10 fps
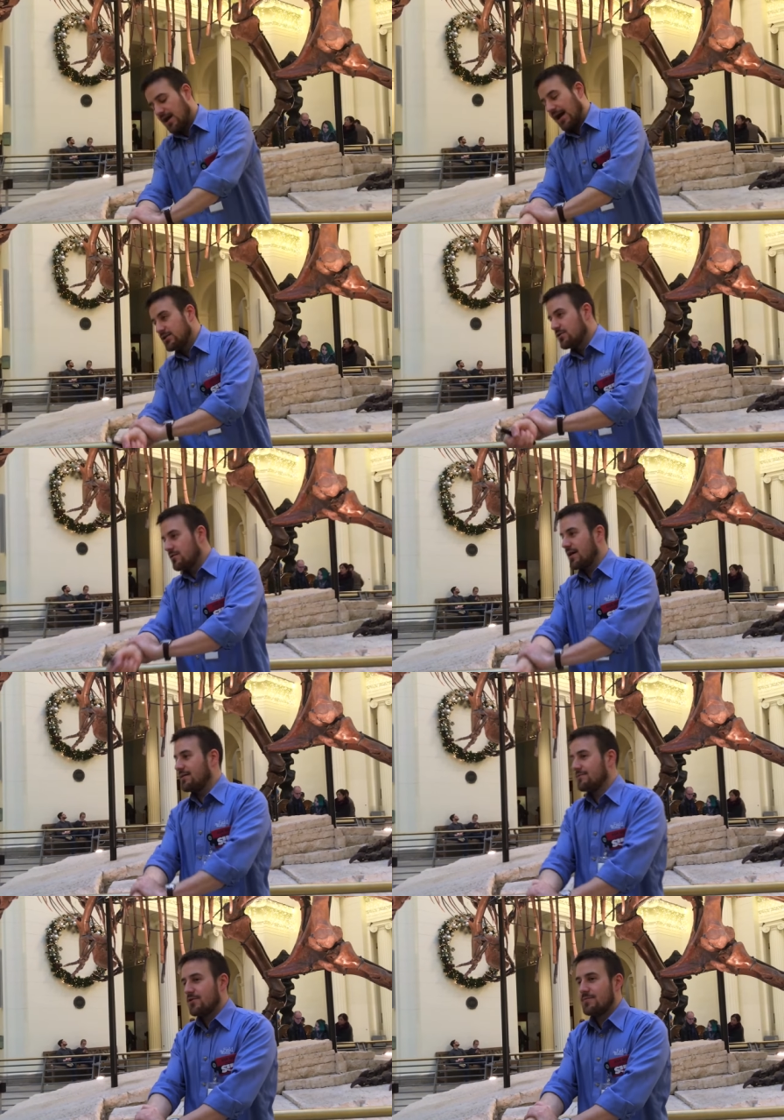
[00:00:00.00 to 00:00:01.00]
and you don't
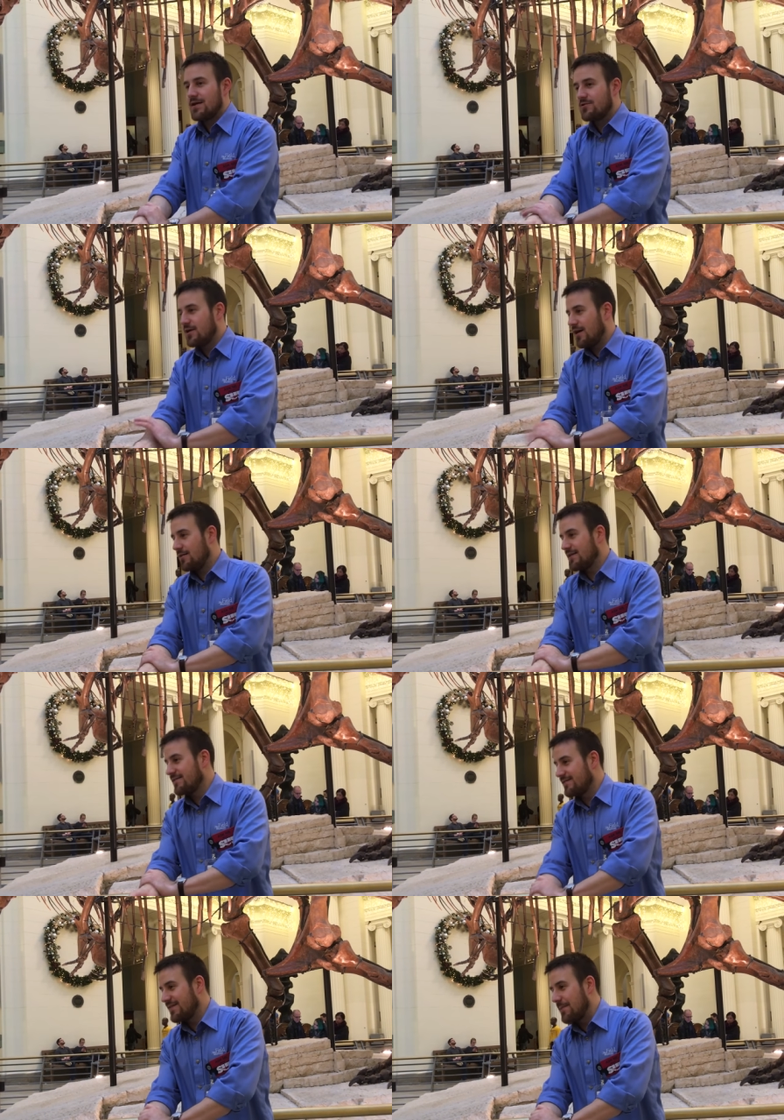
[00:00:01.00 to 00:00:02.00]
get good medical care, it
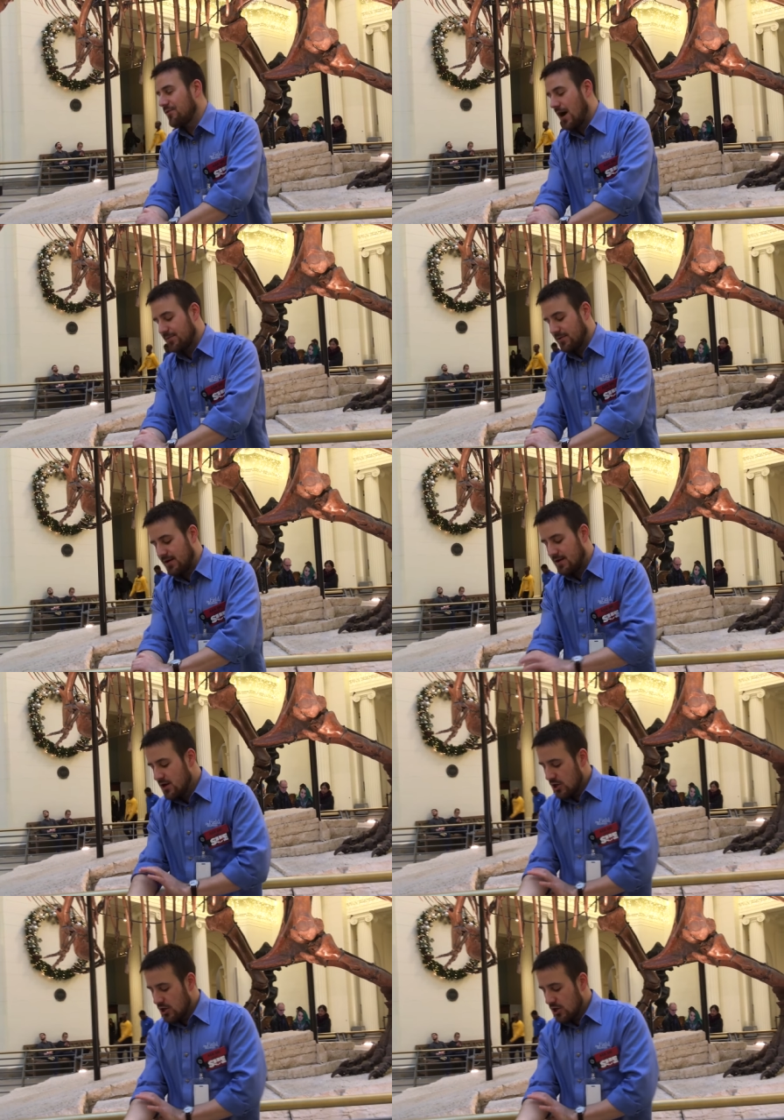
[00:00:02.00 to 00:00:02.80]
doesn't set properly,